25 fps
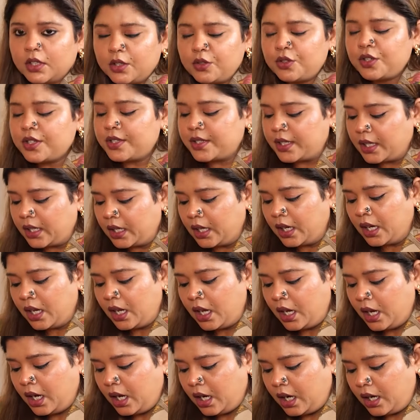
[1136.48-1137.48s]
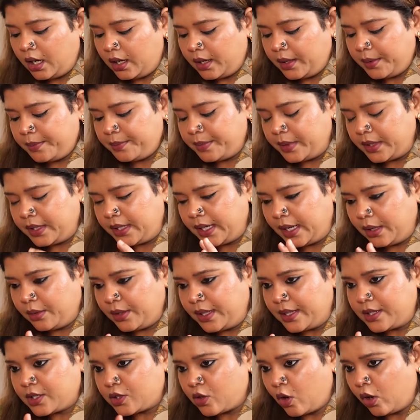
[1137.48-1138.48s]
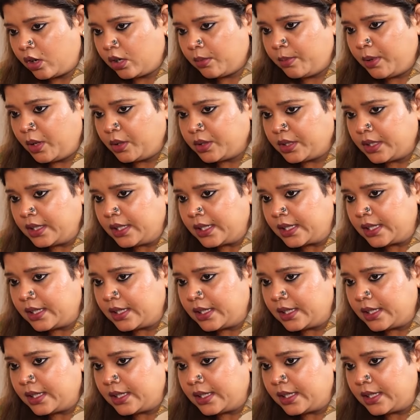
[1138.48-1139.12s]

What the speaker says: Interesting. Now let's talk about a